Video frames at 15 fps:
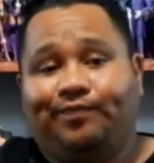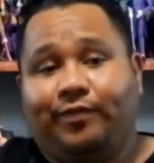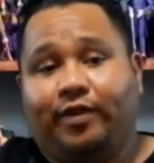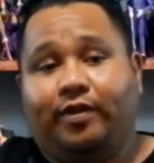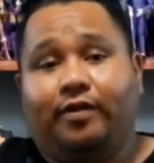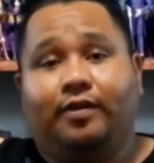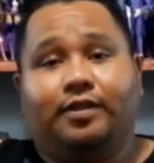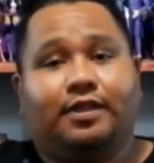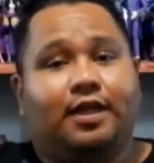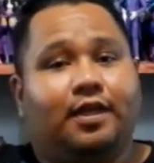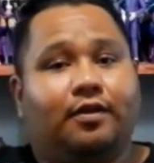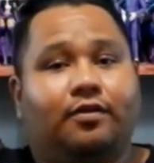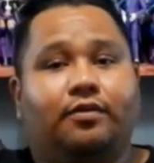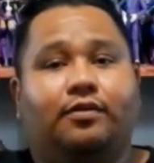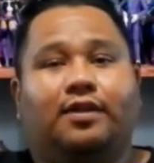You know, it's kind
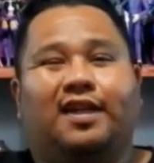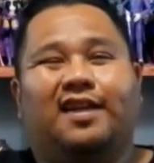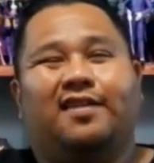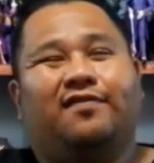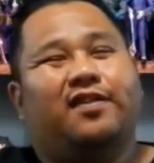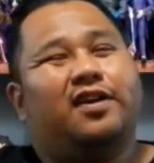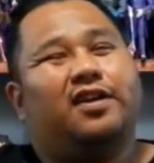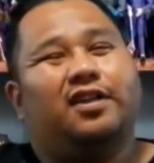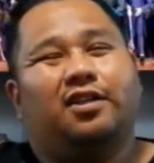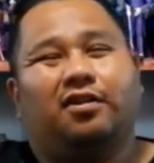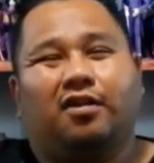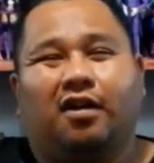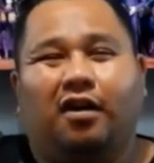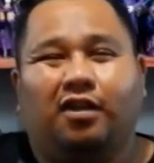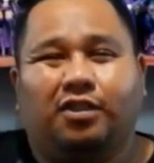of cool. They had very little
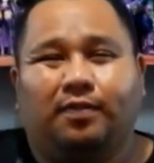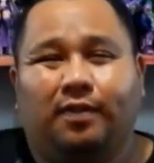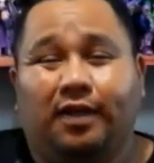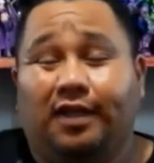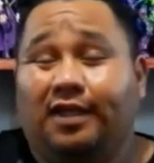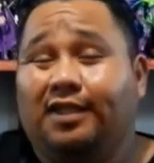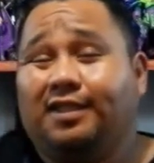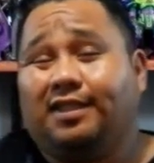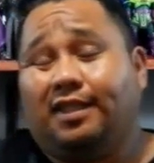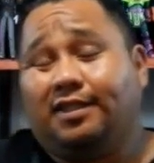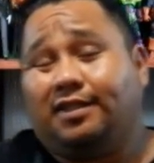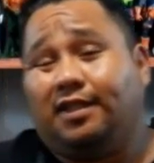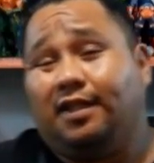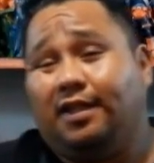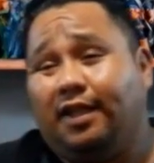cosplay, at least on
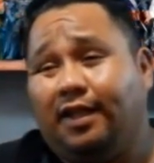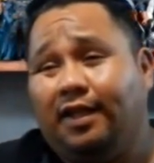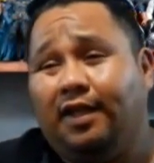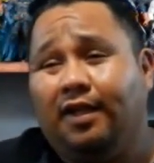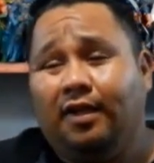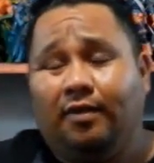Sunday.